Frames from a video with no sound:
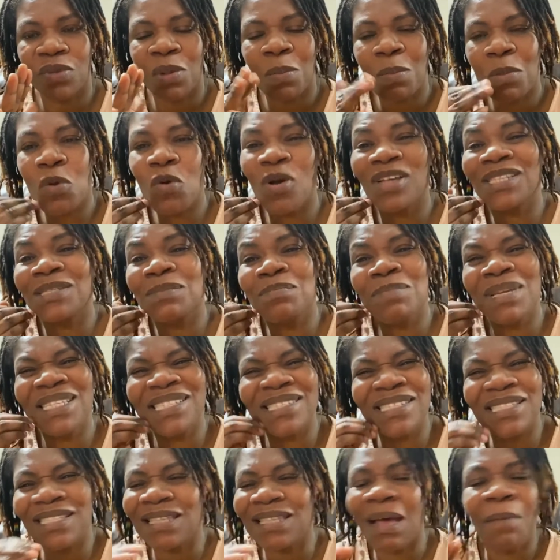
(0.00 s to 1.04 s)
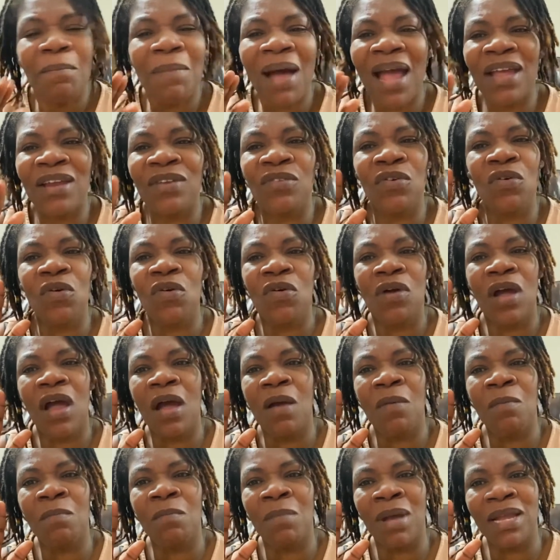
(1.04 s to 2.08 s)
because me samai no
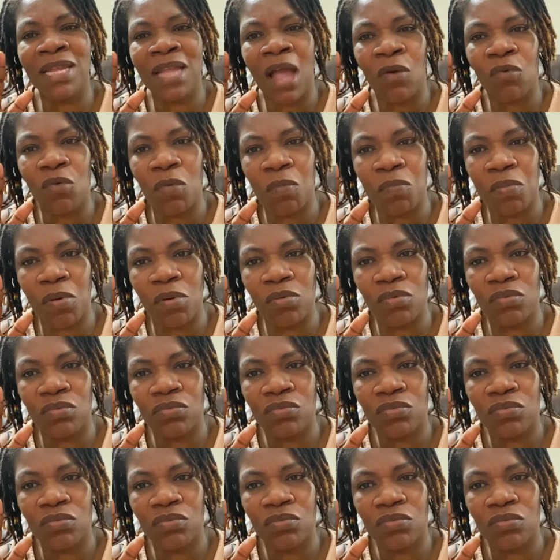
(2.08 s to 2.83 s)
ma yakopon